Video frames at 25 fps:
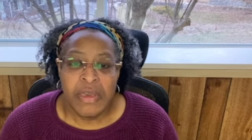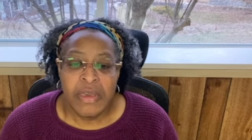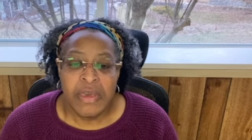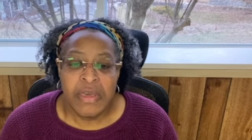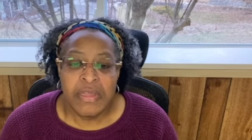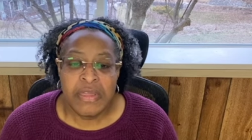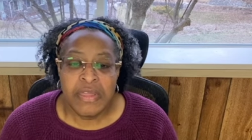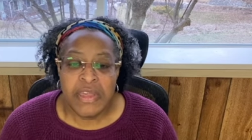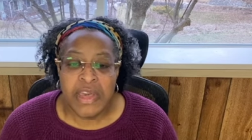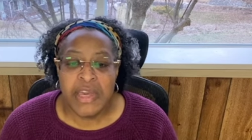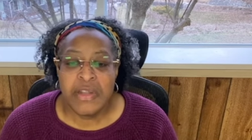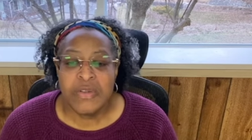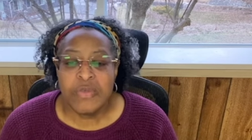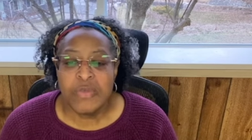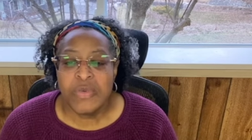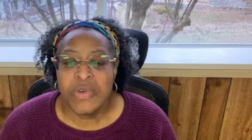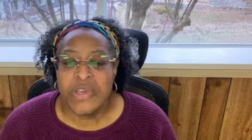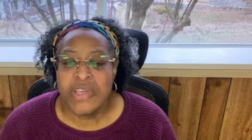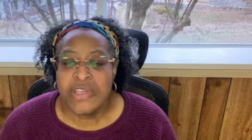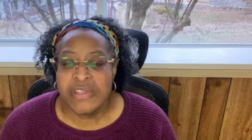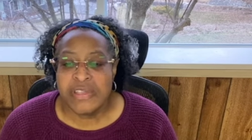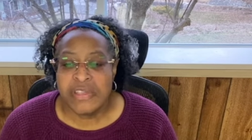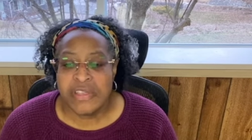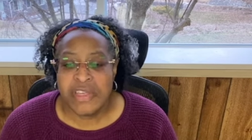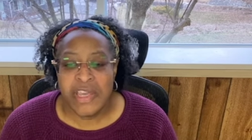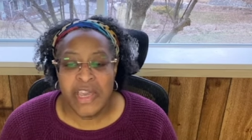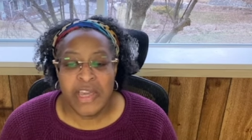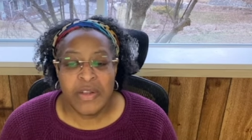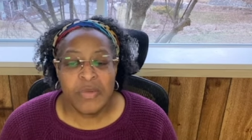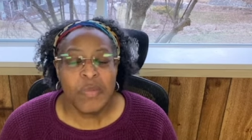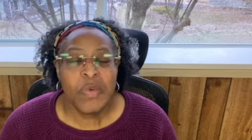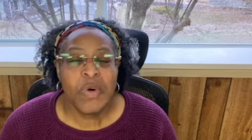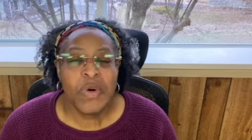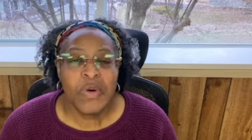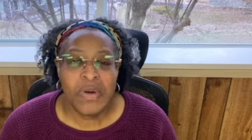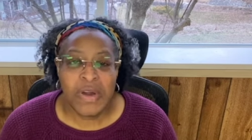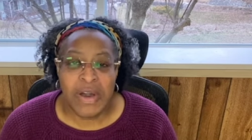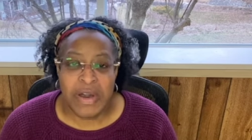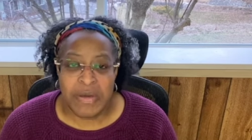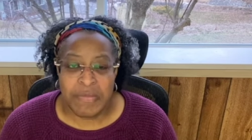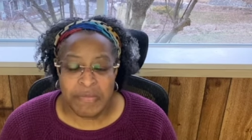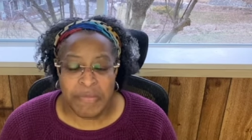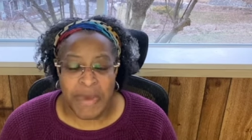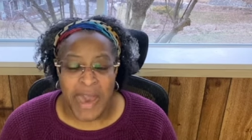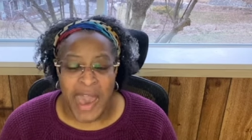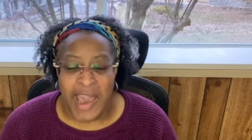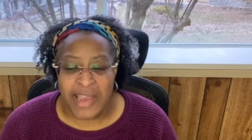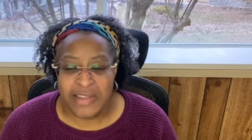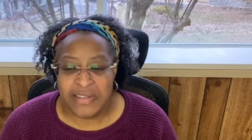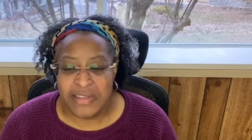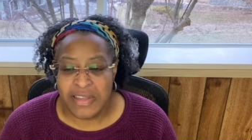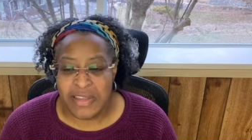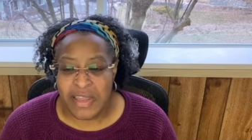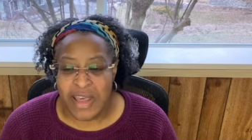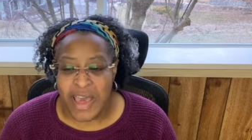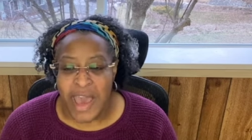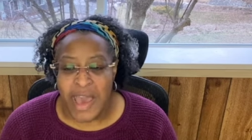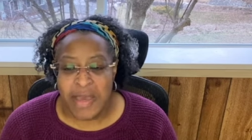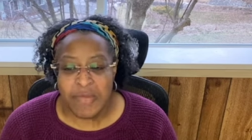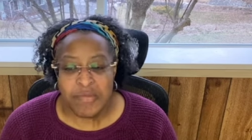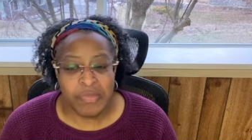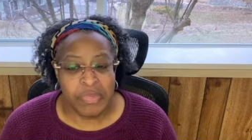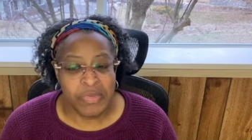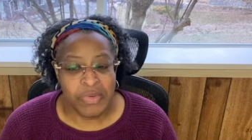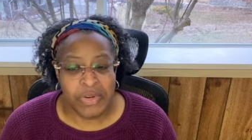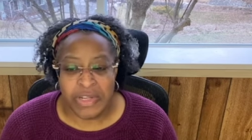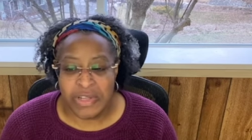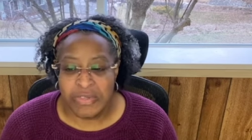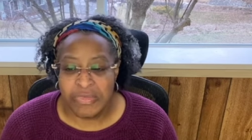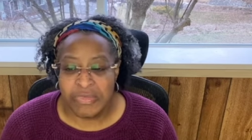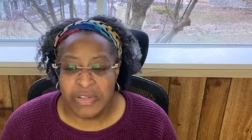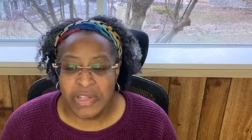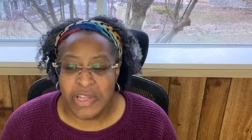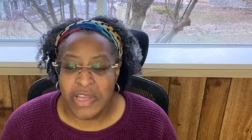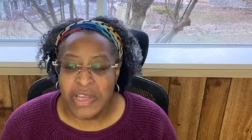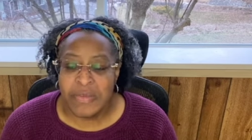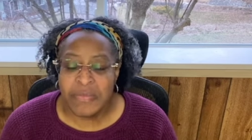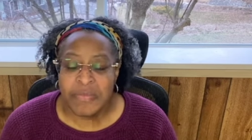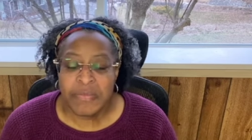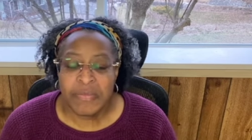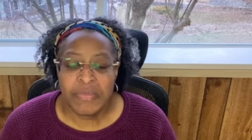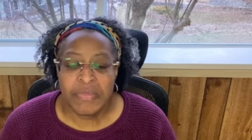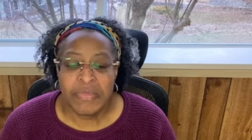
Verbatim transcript: Then we see, and we'll come back to that briefly.